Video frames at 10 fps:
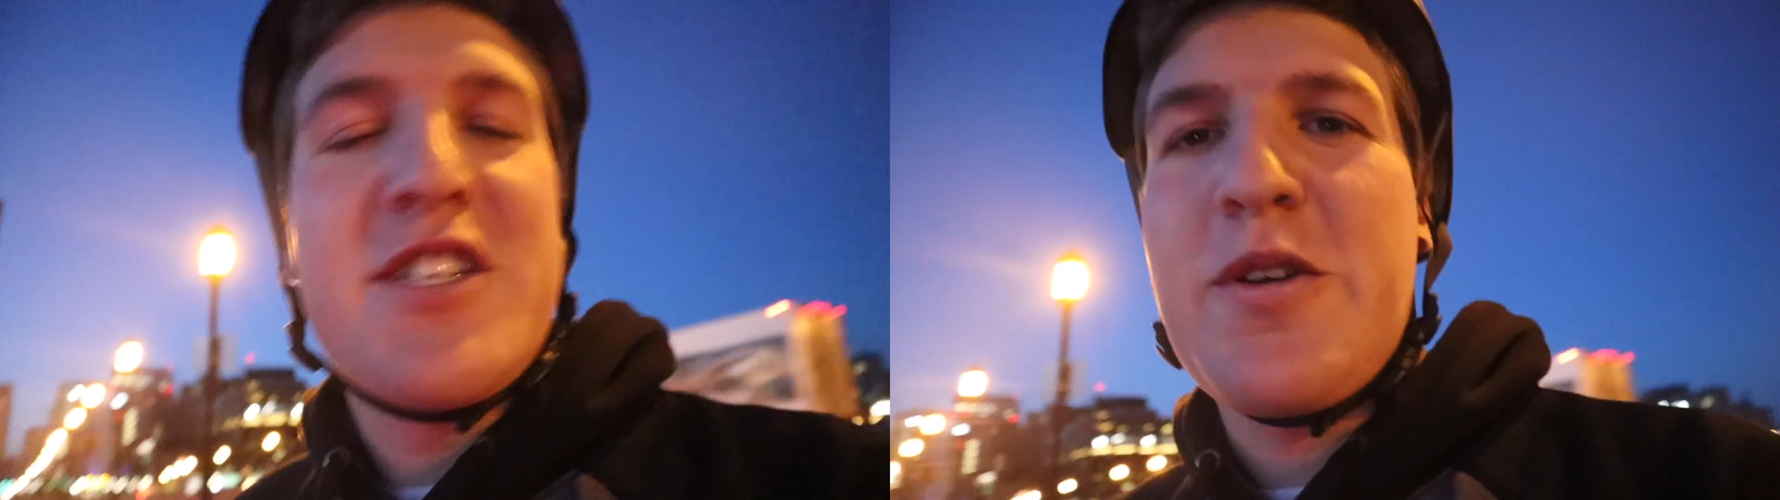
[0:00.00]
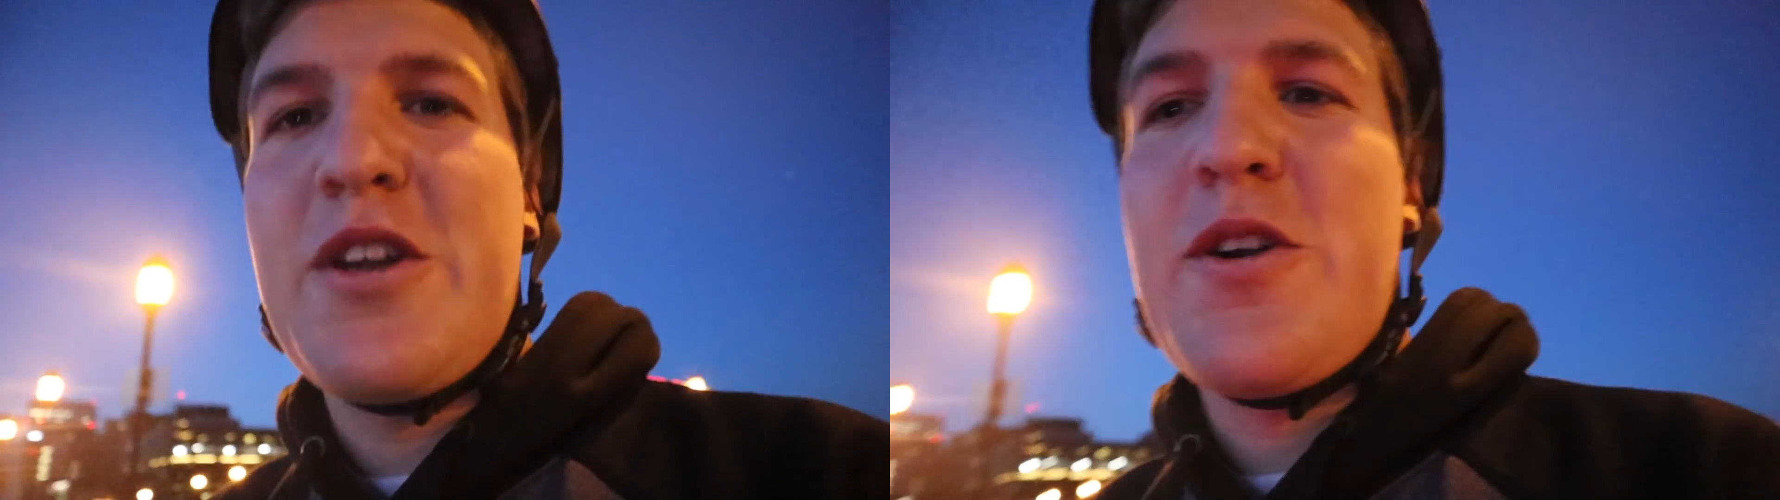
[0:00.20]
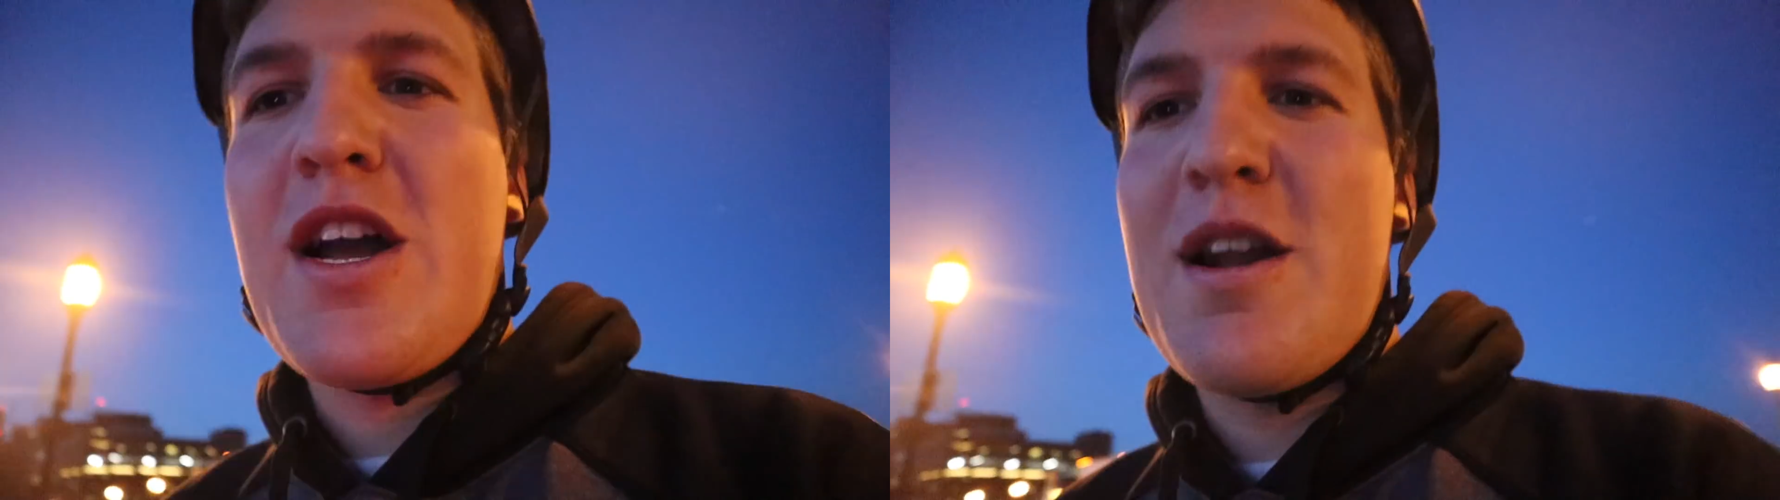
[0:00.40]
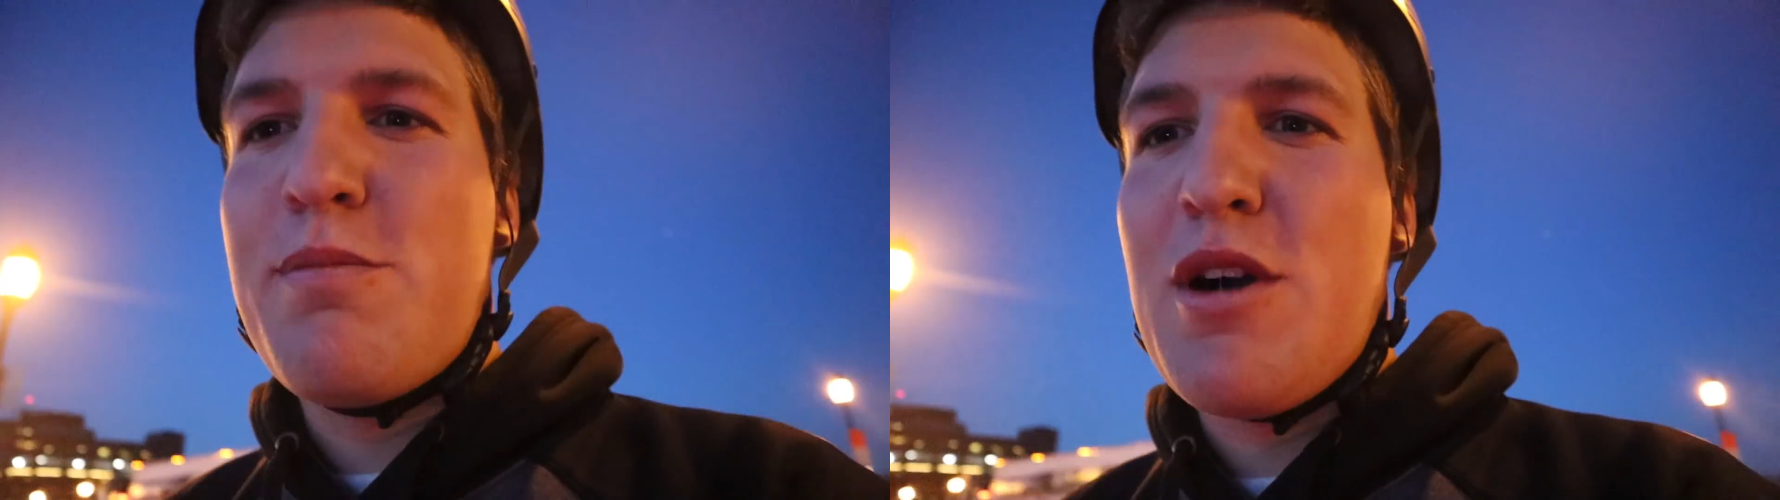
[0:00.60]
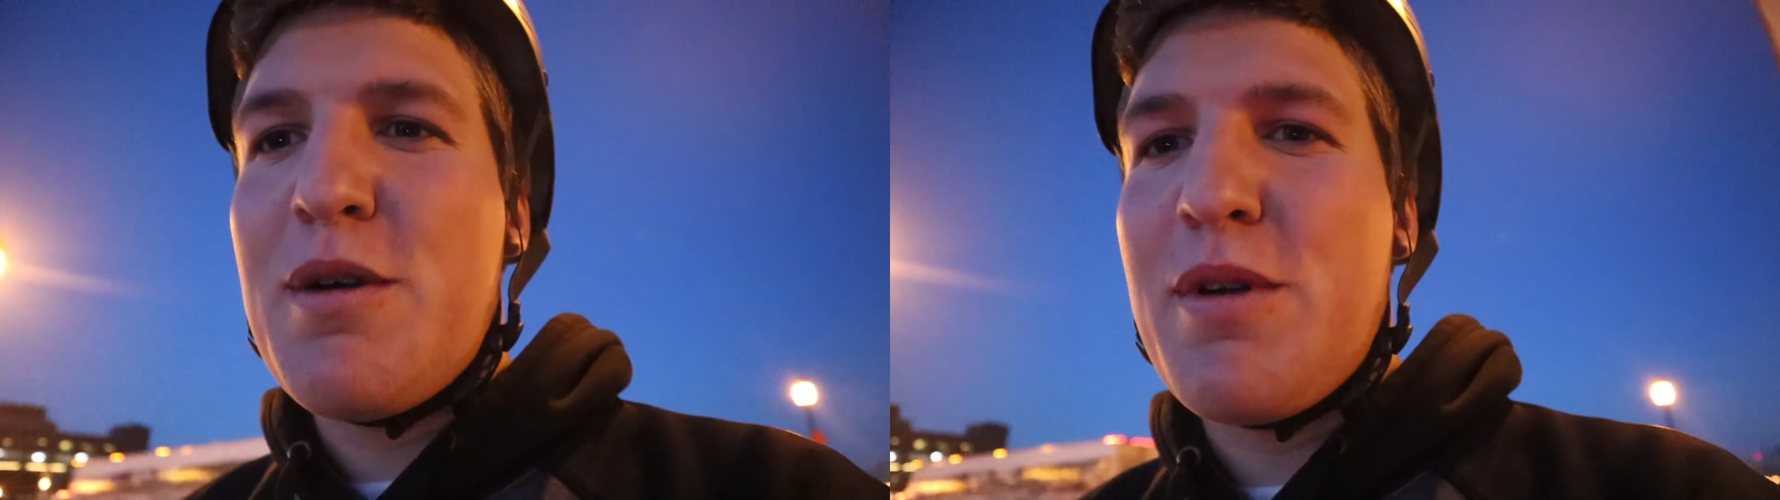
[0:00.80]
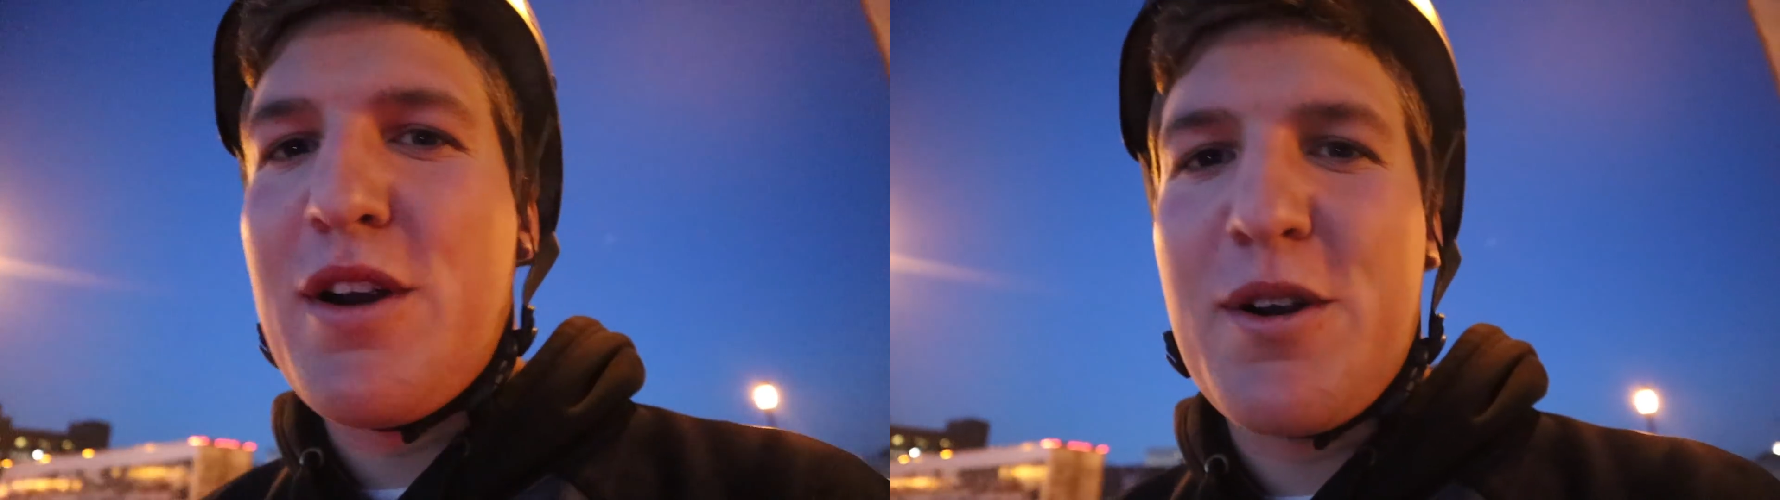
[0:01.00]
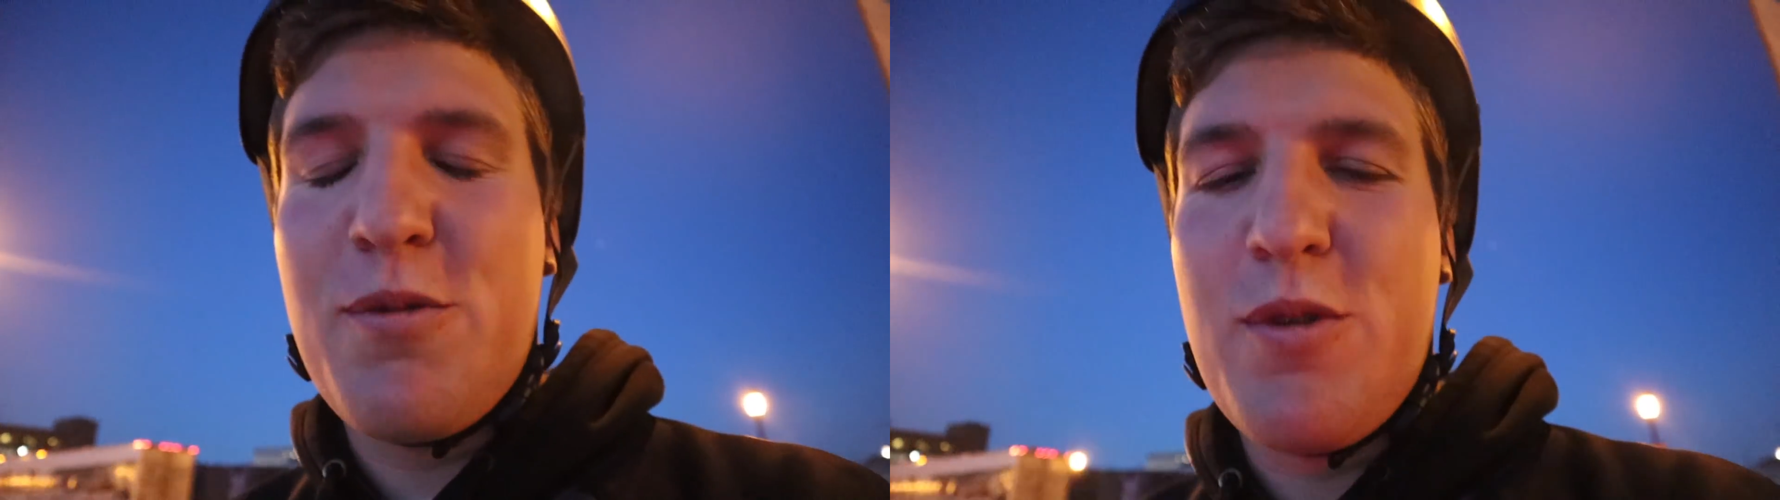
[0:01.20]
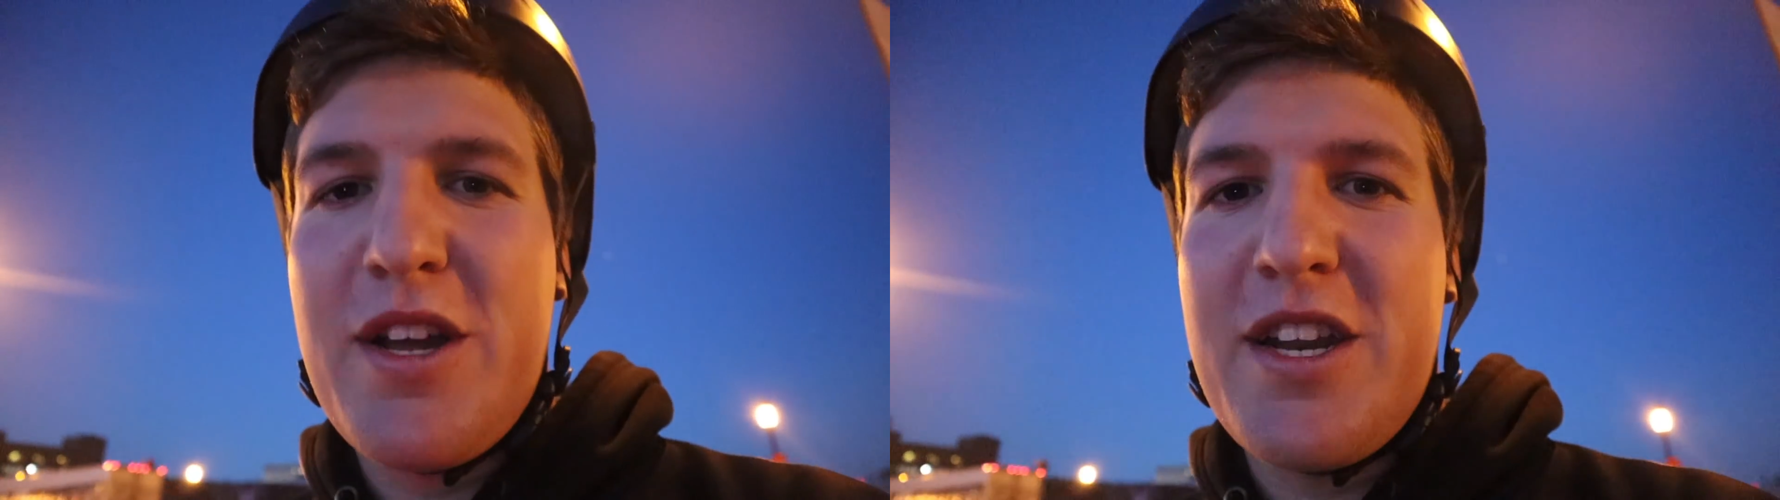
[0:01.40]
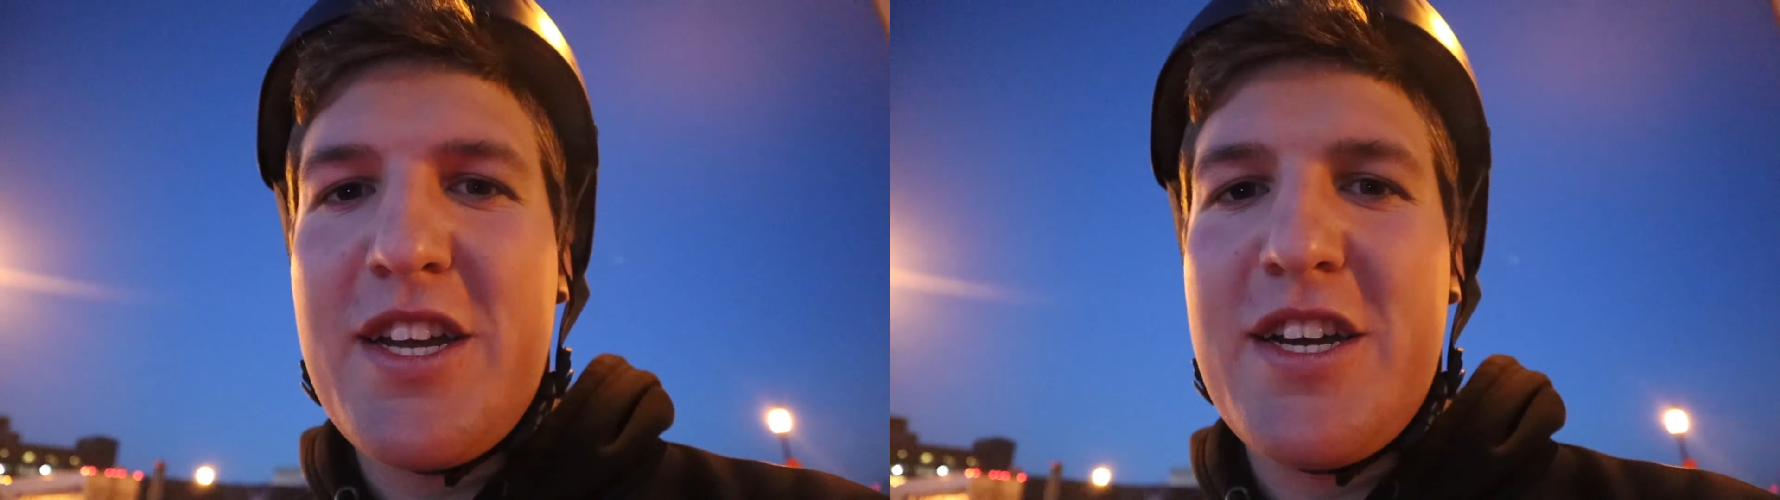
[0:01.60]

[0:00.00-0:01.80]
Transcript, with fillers: So I know kind of ballpark what